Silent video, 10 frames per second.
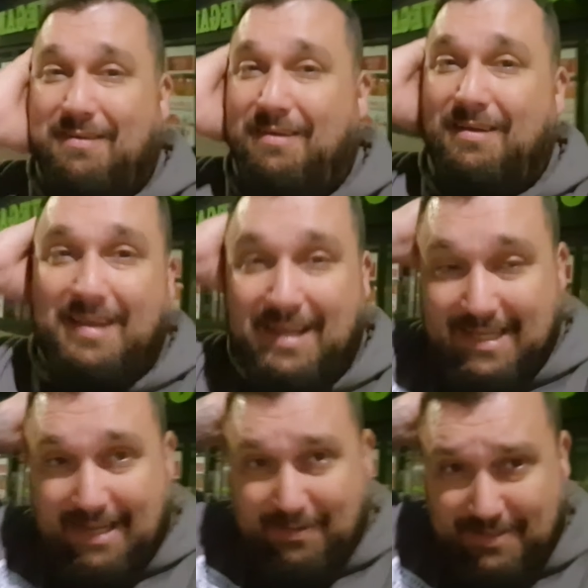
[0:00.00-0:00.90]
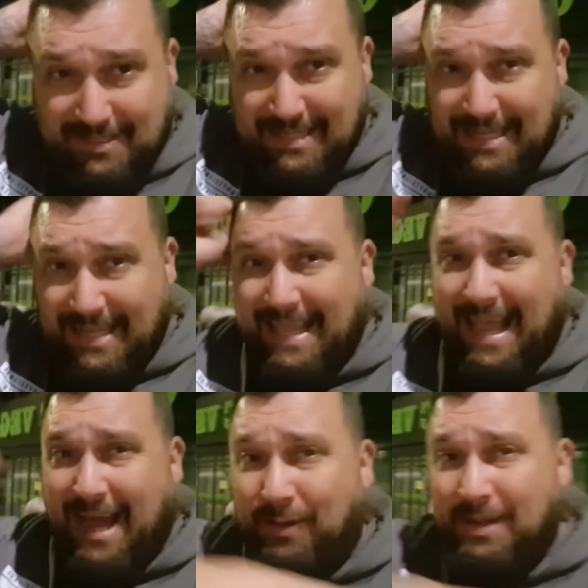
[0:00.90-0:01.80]
I've ever come across. And
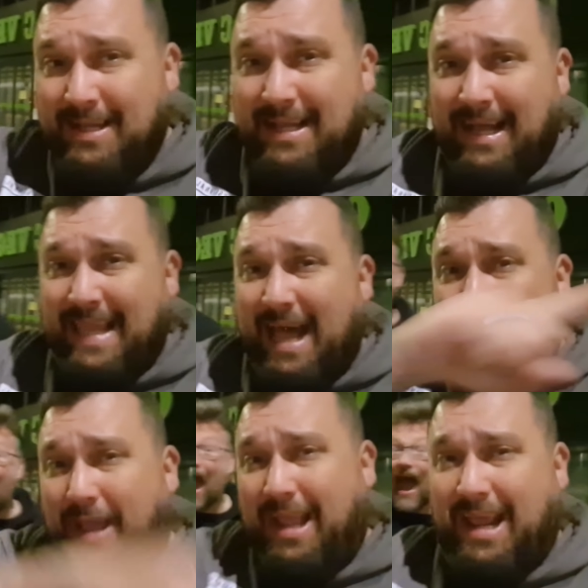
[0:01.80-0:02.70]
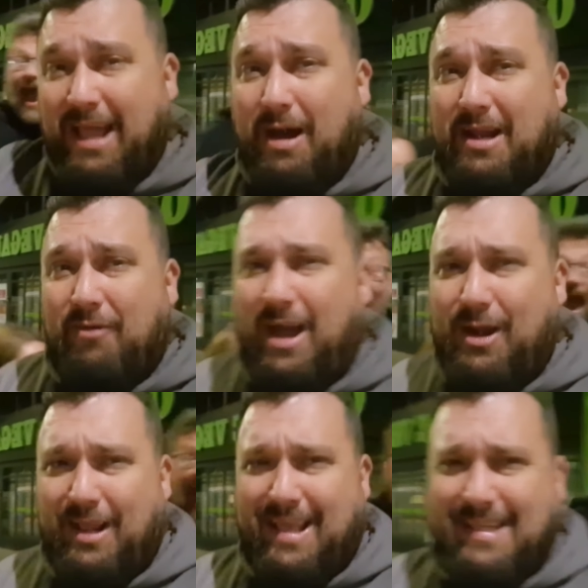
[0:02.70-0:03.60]
now, we're going to go up the
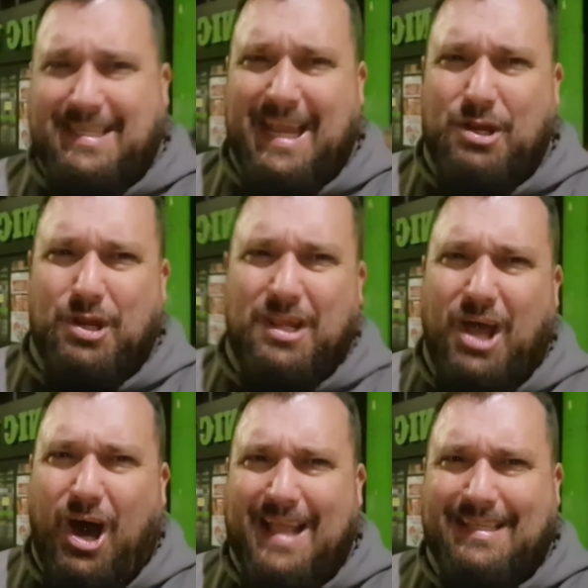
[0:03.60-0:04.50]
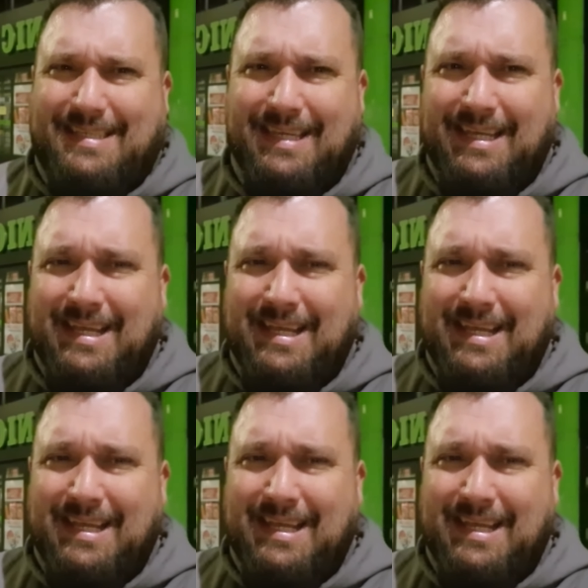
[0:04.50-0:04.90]
road and continue the night.